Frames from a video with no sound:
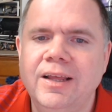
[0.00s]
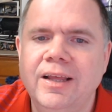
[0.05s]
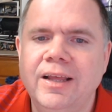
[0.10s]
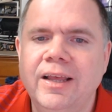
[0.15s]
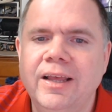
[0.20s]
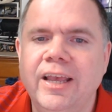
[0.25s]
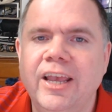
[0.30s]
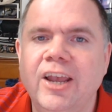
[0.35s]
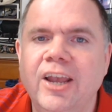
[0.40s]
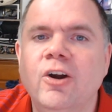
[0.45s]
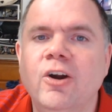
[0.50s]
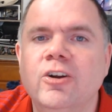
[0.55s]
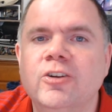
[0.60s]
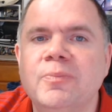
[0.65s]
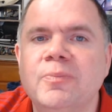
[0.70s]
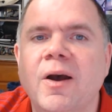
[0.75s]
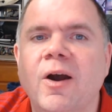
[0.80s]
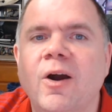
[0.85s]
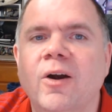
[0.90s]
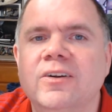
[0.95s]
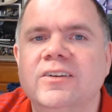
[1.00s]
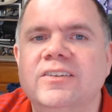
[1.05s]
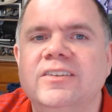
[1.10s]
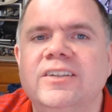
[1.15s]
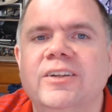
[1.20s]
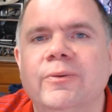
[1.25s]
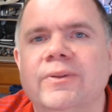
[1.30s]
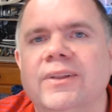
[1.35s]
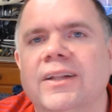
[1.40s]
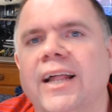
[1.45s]
it hurts my heart to see
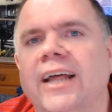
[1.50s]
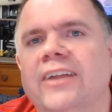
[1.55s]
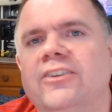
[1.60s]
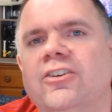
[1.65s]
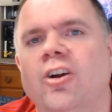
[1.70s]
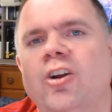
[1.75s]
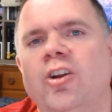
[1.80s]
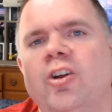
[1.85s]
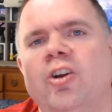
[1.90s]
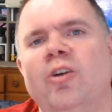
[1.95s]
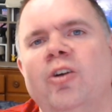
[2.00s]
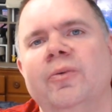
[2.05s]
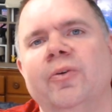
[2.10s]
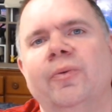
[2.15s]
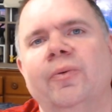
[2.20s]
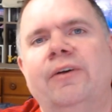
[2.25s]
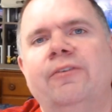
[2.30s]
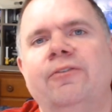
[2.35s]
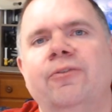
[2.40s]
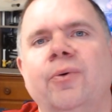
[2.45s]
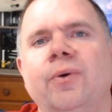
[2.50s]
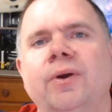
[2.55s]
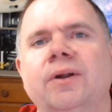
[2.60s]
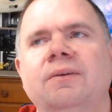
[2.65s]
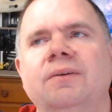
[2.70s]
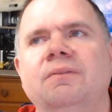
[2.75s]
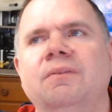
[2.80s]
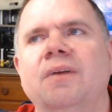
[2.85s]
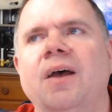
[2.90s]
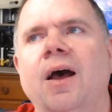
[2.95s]
what the last Arnie Herber went for.
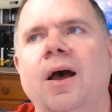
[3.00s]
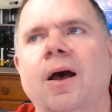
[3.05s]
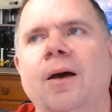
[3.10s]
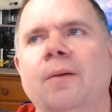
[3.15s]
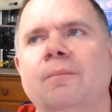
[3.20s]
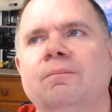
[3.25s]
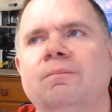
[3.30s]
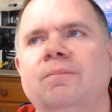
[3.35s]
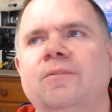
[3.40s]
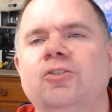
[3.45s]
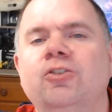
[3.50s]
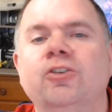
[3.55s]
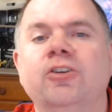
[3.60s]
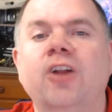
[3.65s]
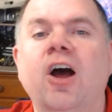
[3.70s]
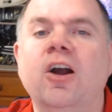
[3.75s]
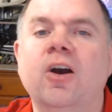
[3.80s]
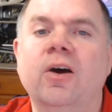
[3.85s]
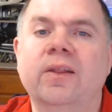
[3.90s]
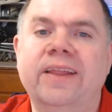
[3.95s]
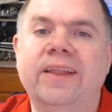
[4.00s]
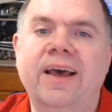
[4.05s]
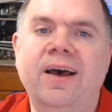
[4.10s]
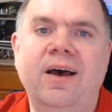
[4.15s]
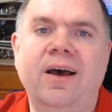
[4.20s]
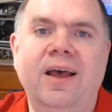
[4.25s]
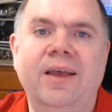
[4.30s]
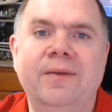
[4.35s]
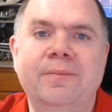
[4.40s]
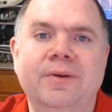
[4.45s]
Should not gone that
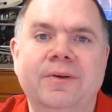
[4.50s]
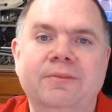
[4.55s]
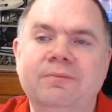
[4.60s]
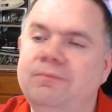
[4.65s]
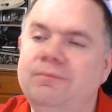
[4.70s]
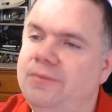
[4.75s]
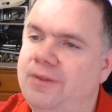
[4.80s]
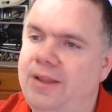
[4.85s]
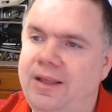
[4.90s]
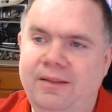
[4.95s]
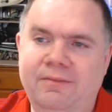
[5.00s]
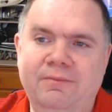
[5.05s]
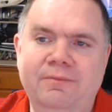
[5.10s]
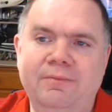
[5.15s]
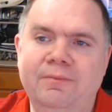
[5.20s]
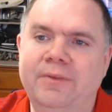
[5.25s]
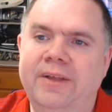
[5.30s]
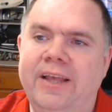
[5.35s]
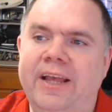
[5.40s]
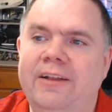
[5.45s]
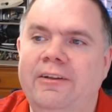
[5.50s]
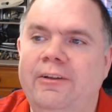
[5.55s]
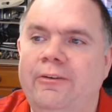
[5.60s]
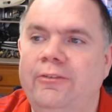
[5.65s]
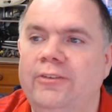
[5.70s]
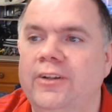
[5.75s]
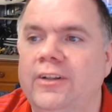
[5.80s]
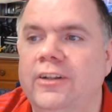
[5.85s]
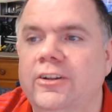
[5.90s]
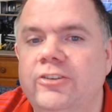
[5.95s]
high, but again, it was
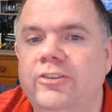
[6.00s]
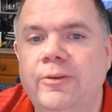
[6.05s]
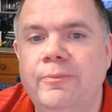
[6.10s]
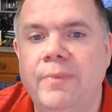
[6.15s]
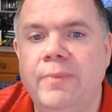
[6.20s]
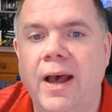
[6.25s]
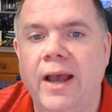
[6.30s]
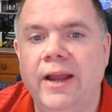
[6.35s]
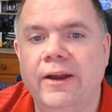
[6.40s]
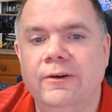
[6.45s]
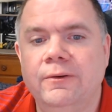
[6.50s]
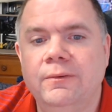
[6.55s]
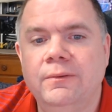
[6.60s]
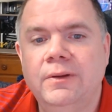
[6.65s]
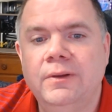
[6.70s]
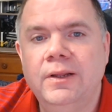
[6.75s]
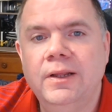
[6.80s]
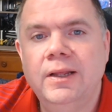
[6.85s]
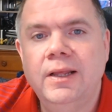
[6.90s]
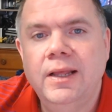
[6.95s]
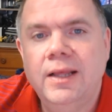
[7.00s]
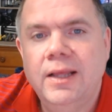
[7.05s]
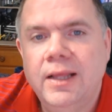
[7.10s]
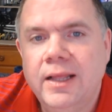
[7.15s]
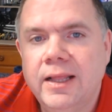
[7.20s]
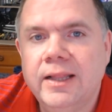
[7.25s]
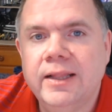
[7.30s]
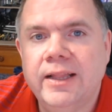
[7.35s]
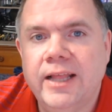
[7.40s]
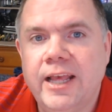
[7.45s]
a legit buyer.
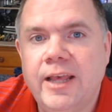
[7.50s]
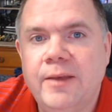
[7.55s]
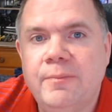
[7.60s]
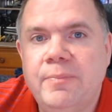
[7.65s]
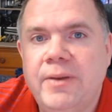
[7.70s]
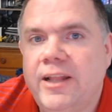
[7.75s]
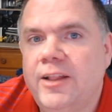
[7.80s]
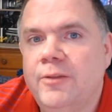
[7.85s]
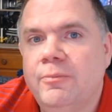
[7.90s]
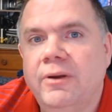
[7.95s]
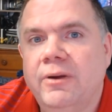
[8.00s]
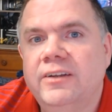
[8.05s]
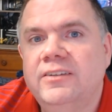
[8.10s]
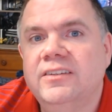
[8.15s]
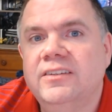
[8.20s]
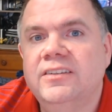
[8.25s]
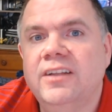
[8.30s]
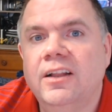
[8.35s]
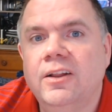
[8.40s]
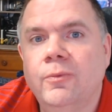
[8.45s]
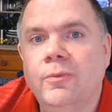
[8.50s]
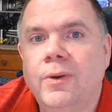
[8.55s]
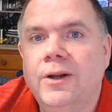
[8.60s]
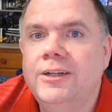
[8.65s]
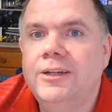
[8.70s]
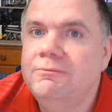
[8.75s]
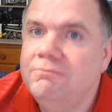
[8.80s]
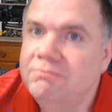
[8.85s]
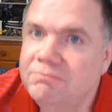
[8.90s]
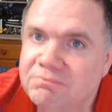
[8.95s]
They paid the price the seller
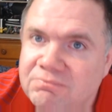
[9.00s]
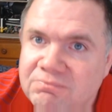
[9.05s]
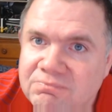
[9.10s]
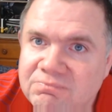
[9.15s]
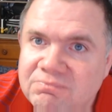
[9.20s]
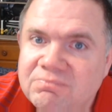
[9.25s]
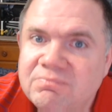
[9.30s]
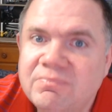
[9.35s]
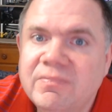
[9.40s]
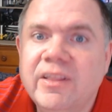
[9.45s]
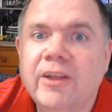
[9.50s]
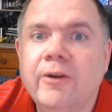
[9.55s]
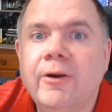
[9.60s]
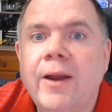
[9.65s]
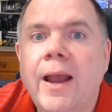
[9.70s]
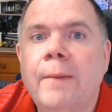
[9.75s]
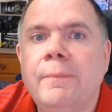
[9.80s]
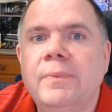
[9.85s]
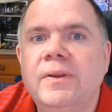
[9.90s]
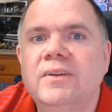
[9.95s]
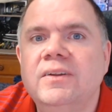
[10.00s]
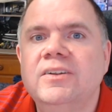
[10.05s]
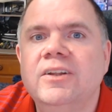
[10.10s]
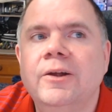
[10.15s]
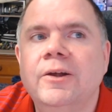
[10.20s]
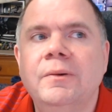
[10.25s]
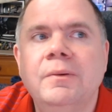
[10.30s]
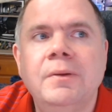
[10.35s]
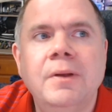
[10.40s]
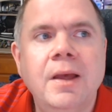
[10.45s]
wanted. They're happy.
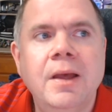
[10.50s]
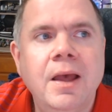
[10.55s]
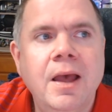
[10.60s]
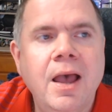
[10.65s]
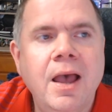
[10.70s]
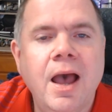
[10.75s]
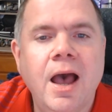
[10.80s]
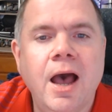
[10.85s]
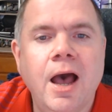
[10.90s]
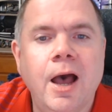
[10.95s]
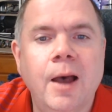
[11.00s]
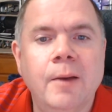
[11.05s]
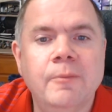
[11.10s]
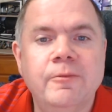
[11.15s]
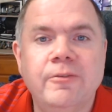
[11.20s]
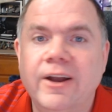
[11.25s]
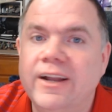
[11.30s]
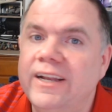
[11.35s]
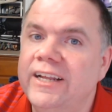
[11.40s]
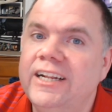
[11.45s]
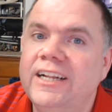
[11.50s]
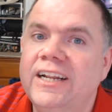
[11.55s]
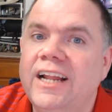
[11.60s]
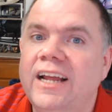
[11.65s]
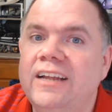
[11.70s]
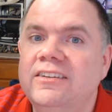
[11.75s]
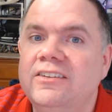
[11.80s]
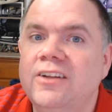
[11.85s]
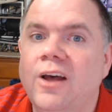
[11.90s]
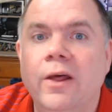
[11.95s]
So if I can get a
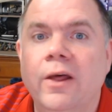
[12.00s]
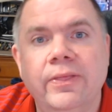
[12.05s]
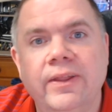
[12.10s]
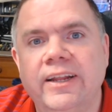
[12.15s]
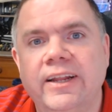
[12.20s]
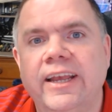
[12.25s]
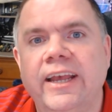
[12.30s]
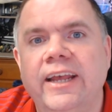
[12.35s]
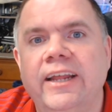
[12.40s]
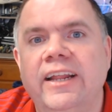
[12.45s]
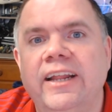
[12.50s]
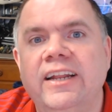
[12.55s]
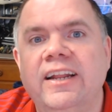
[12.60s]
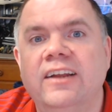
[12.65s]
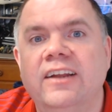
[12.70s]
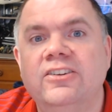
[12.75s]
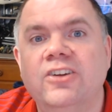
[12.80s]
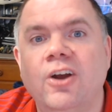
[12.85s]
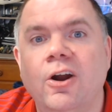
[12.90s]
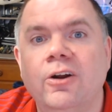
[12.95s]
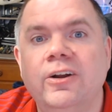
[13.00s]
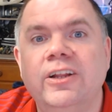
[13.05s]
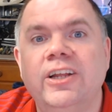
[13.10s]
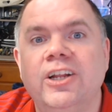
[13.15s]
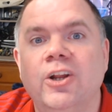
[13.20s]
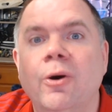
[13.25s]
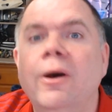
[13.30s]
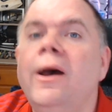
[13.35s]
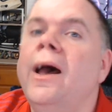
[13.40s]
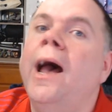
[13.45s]
nice authenticated index card, you
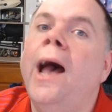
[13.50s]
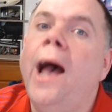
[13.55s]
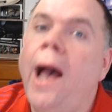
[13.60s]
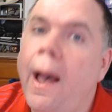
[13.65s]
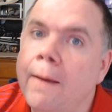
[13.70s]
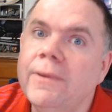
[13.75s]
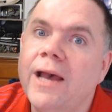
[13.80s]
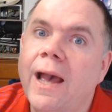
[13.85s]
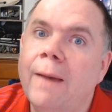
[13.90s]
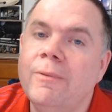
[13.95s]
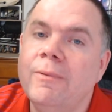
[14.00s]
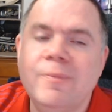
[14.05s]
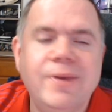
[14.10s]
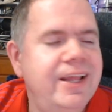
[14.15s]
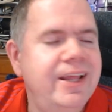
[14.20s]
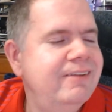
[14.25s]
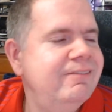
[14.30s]
know what? I'm a happy man,